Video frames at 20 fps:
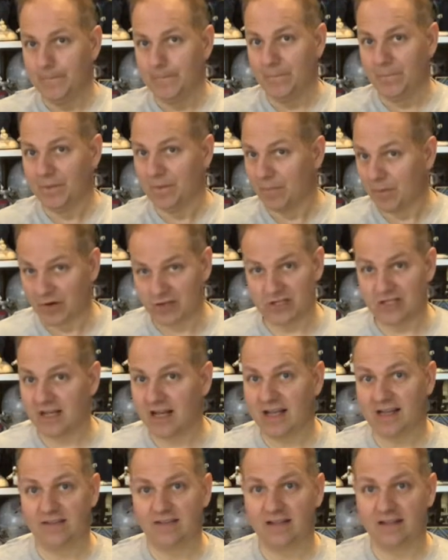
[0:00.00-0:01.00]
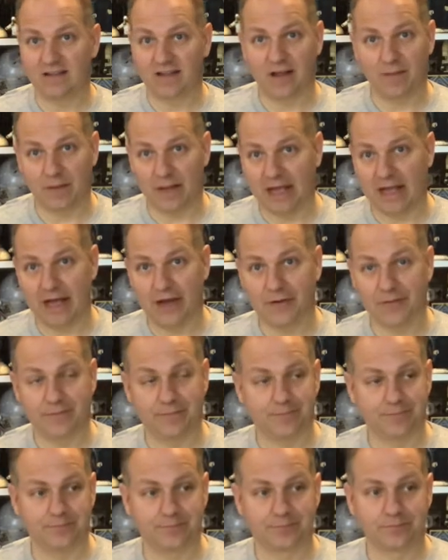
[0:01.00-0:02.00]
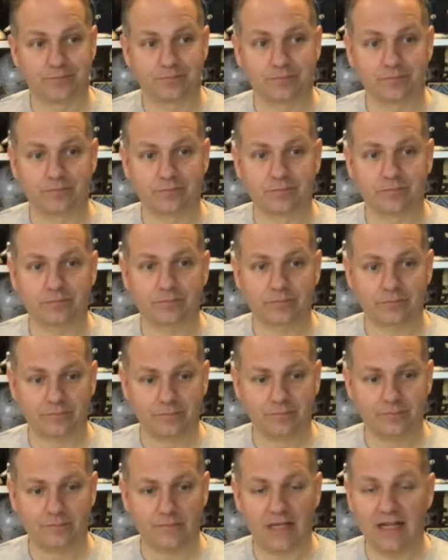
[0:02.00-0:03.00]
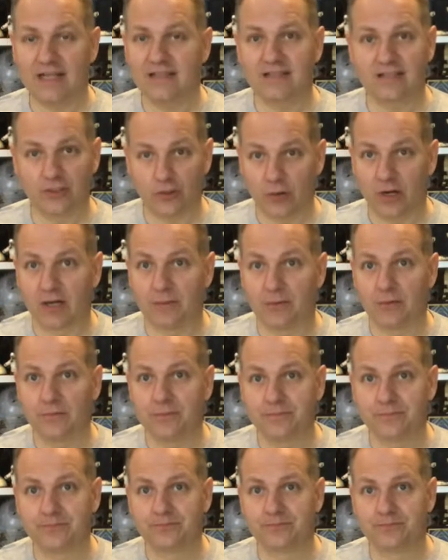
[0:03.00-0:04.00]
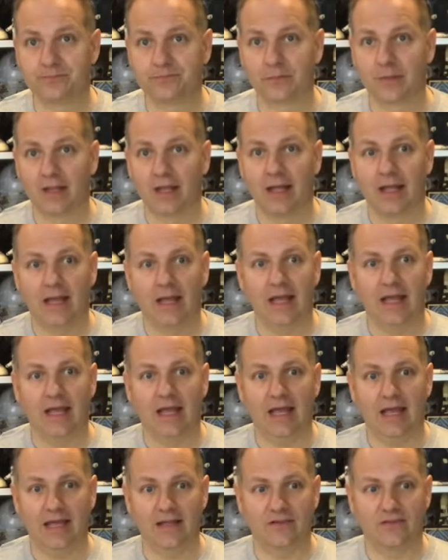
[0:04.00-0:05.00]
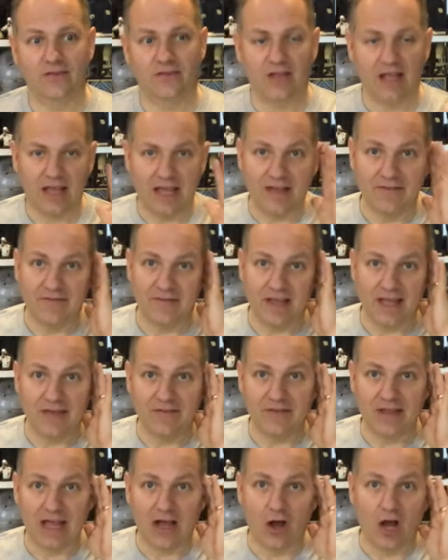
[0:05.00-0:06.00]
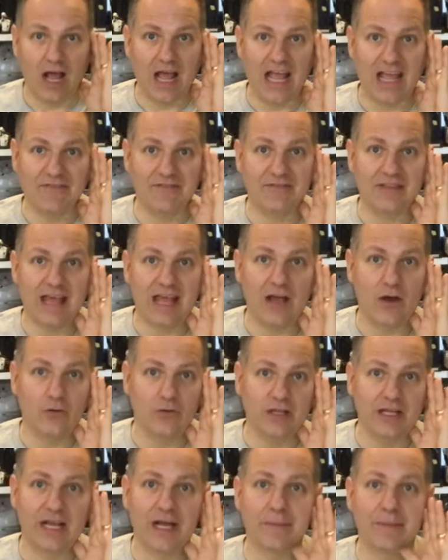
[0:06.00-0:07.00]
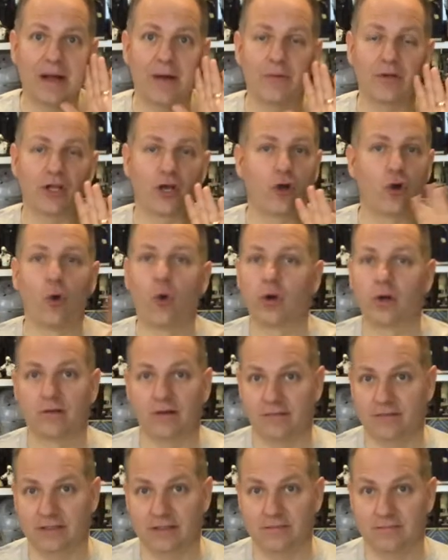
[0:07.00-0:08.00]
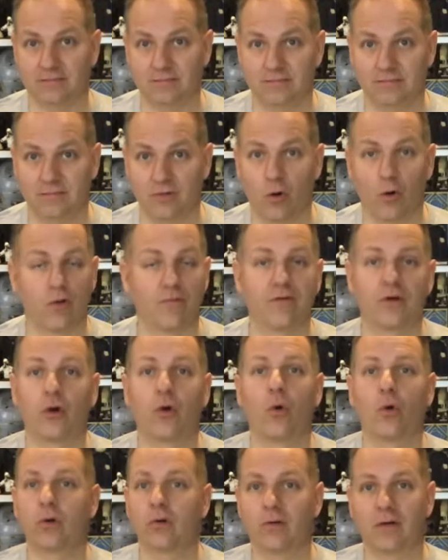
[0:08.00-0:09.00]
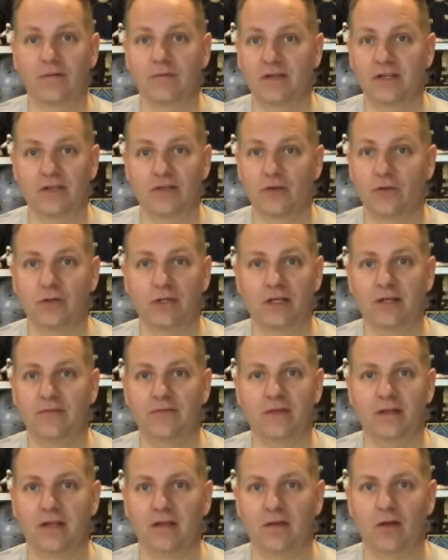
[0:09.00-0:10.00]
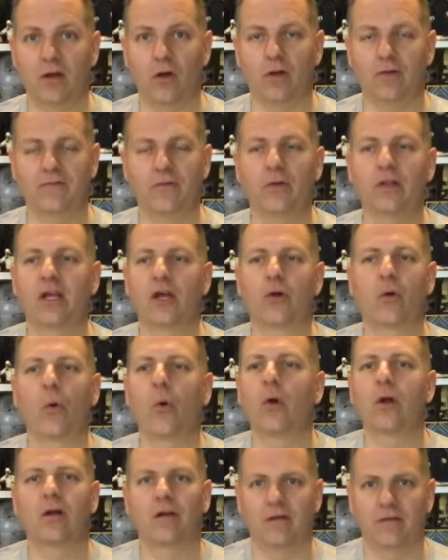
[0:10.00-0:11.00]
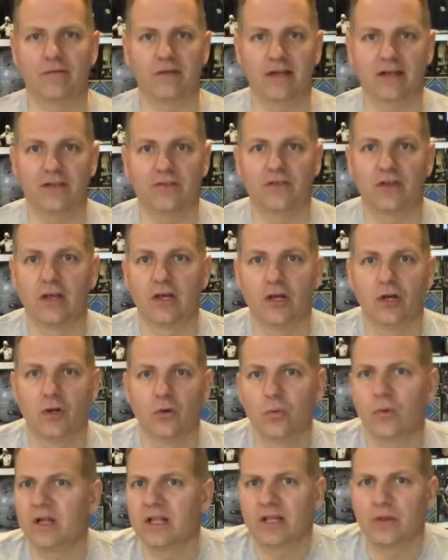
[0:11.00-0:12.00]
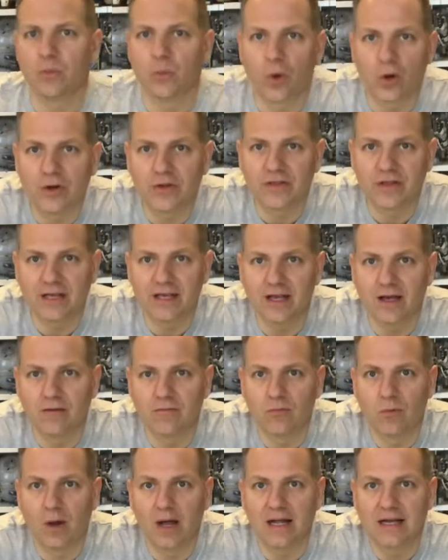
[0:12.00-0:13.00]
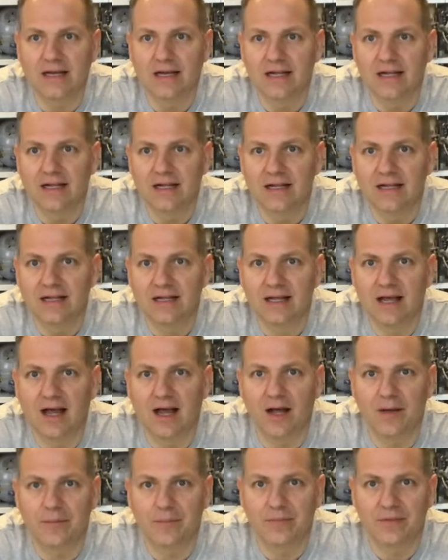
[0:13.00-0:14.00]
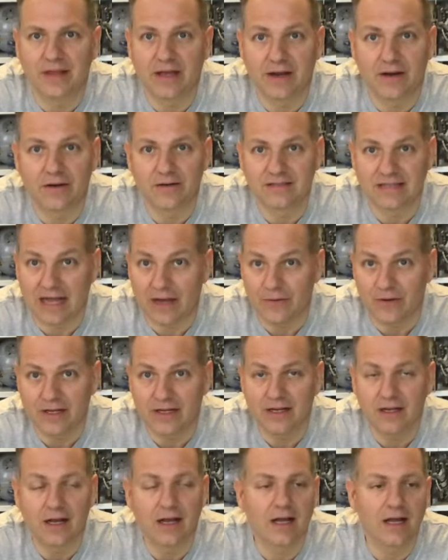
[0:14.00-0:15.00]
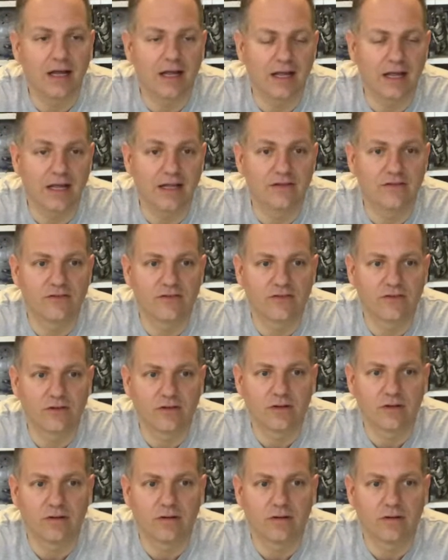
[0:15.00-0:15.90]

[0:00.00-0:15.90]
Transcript: the merchandise that's coming out is incredible. It's if if if they only come out with a quarter of it, or if a quarter of it is only if if only a quarter of it is really worthy of what um, they're touting, it's